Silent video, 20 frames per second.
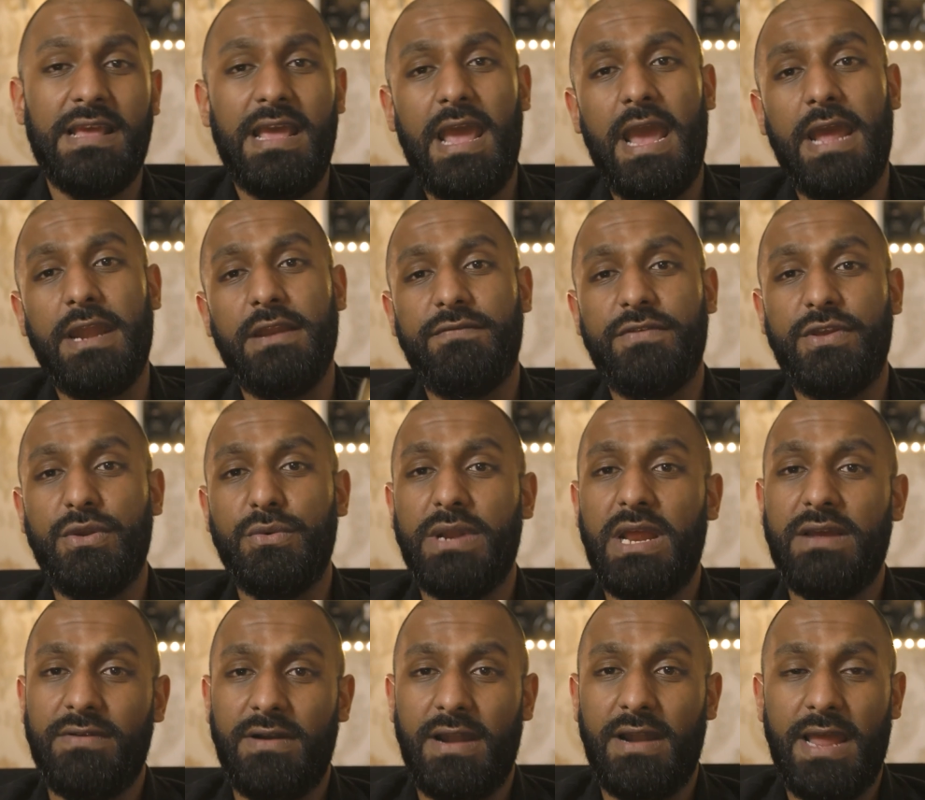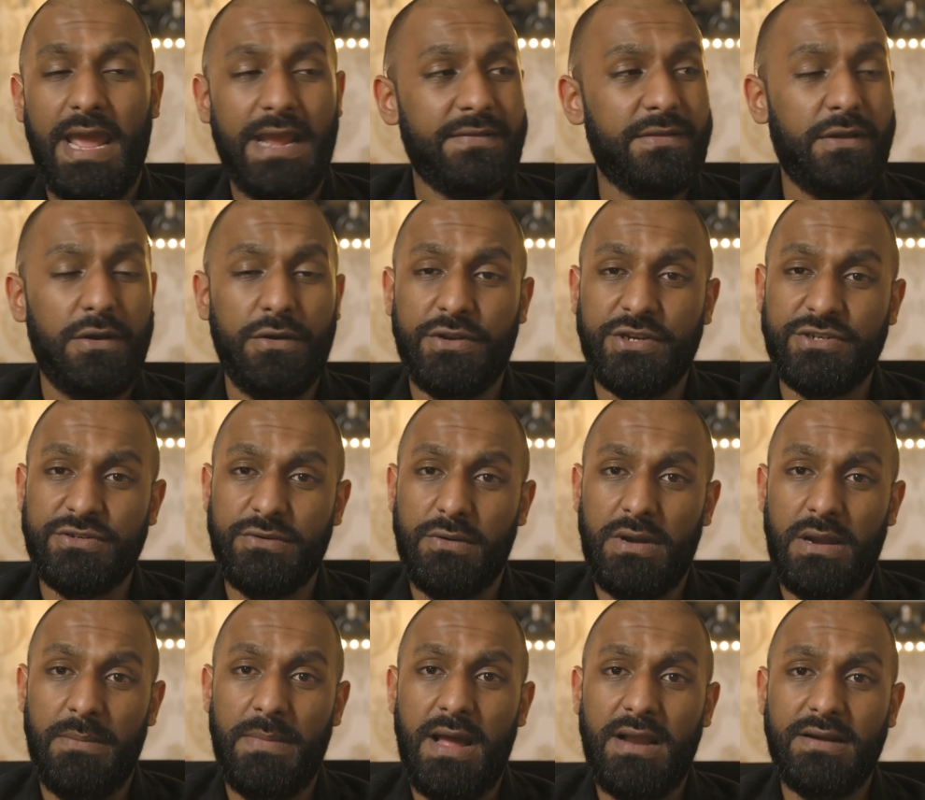And if you never like the original
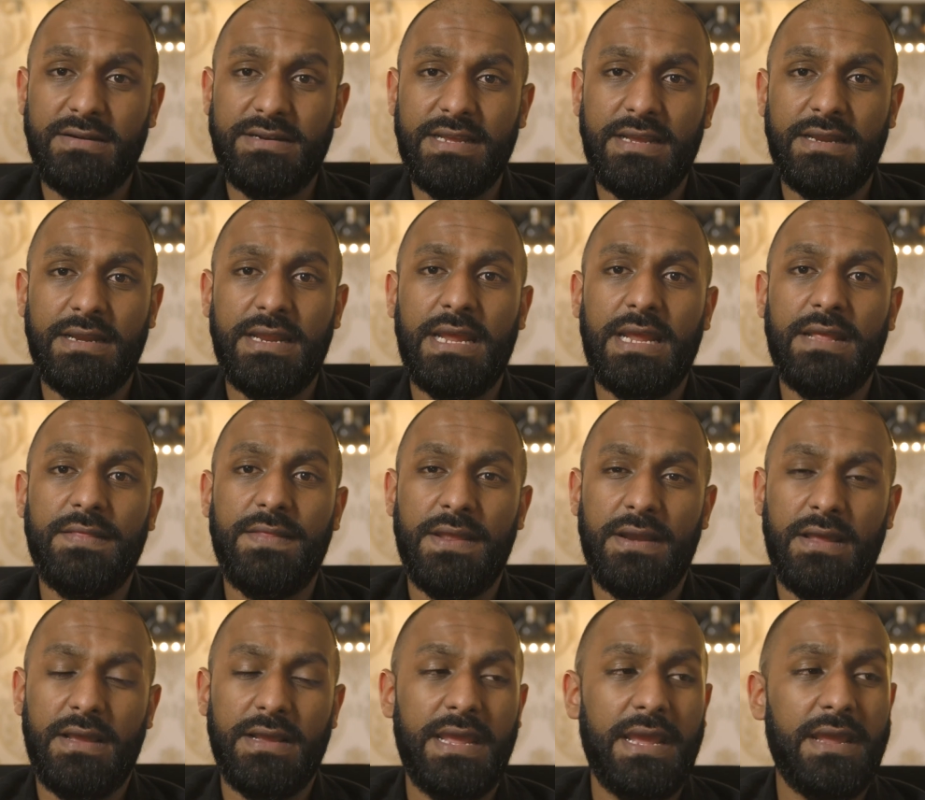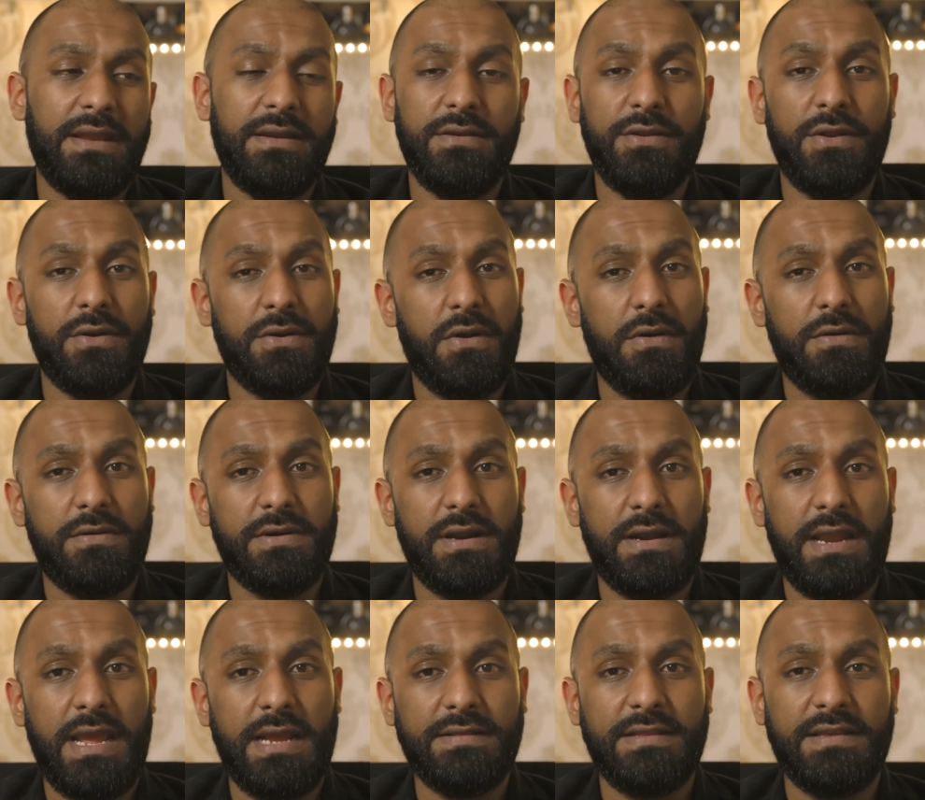Le Male DNA, then again, you're not gonna
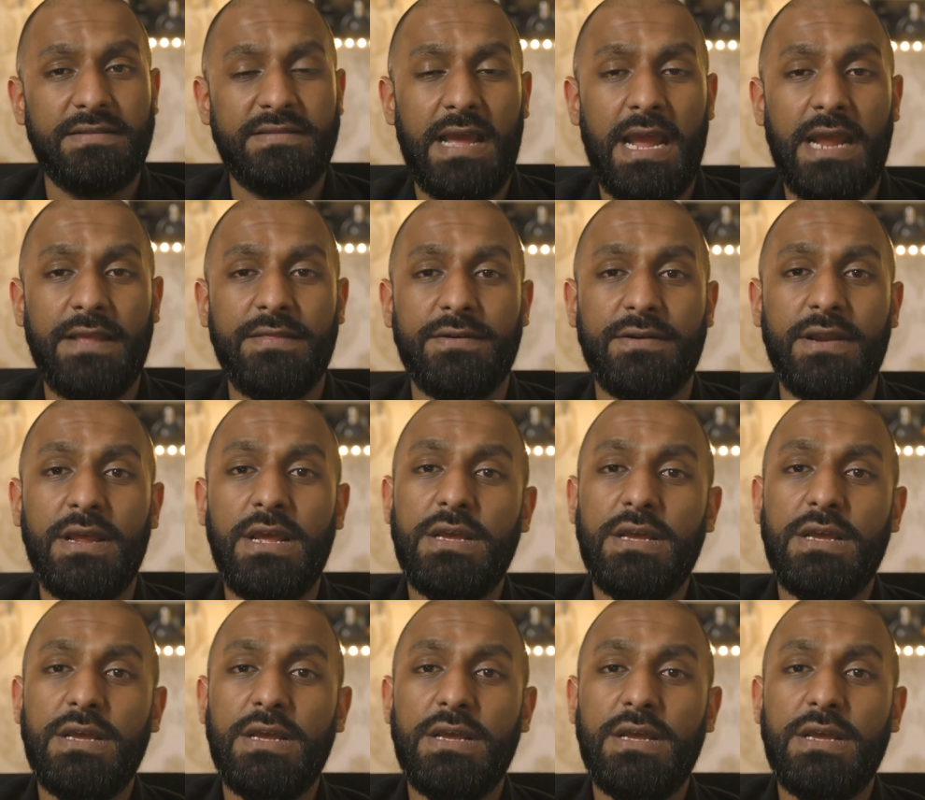like this either.